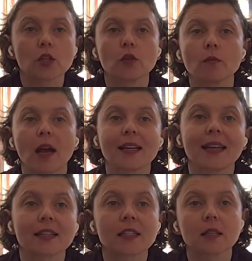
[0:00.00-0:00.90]
to my
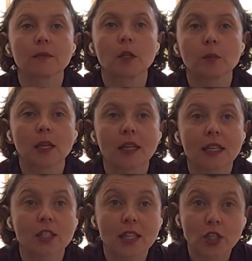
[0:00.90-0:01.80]
next meal
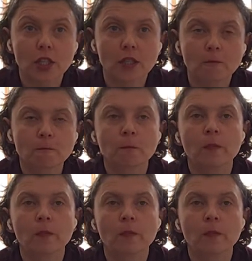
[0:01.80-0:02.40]
planning session,